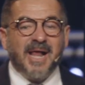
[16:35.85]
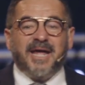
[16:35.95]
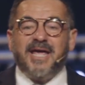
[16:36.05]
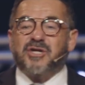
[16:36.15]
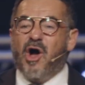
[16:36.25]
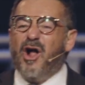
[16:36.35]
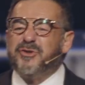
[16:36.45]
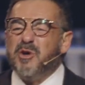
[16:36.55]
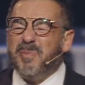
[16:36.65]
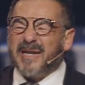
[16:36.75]
He
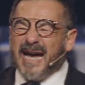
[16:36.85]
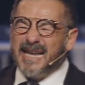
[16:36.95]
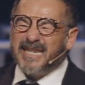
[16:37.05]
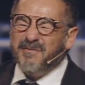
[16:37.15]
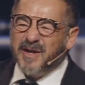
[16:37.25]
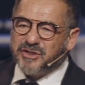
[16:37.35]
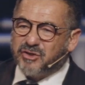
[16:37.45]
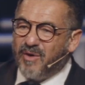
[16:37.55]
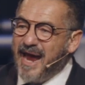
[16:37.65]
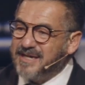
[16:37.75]
called you because of his
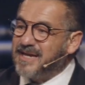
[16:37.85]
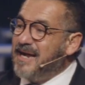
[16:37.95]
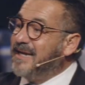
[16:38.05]
grace.